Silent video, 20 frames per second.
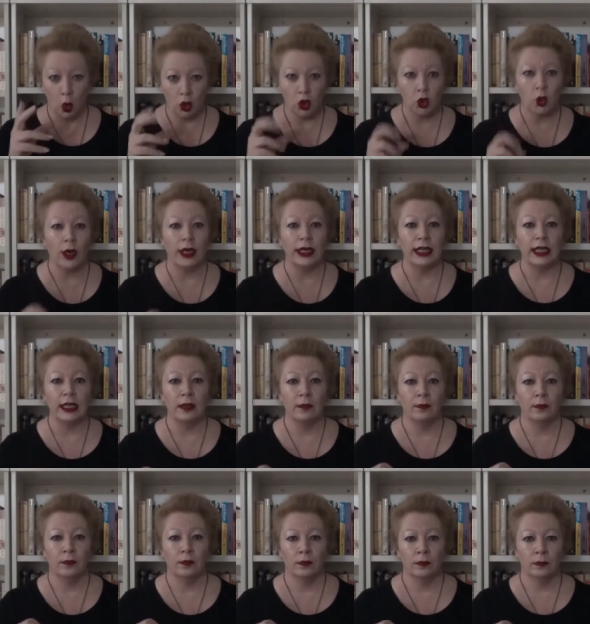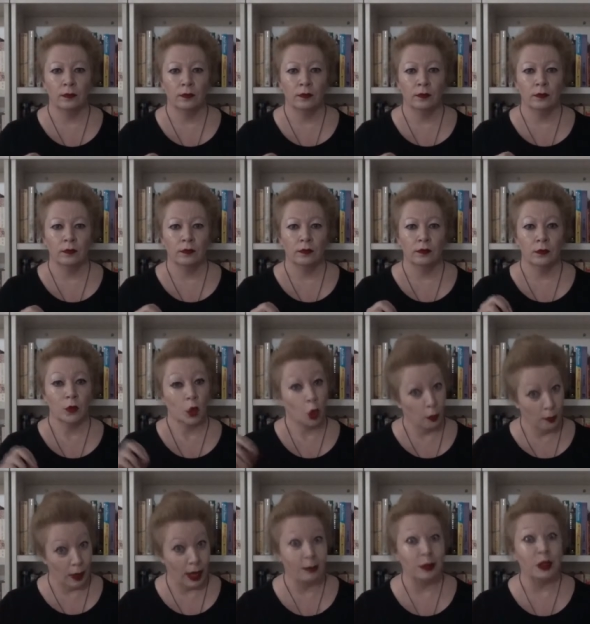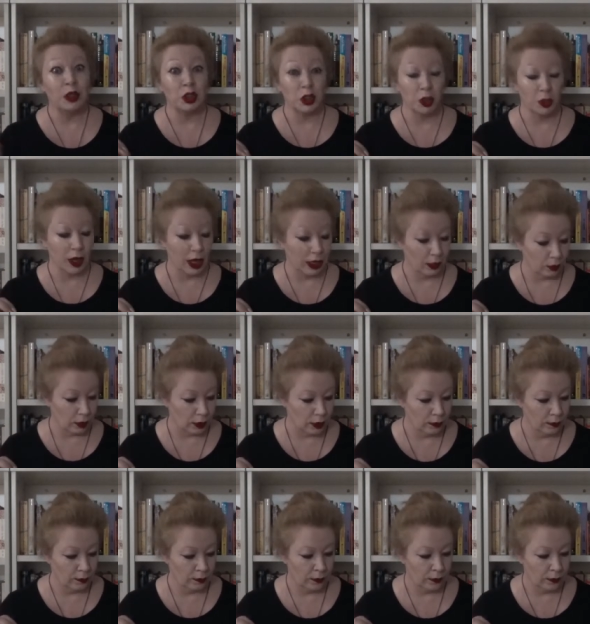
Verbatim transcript: 20, or maybe 200.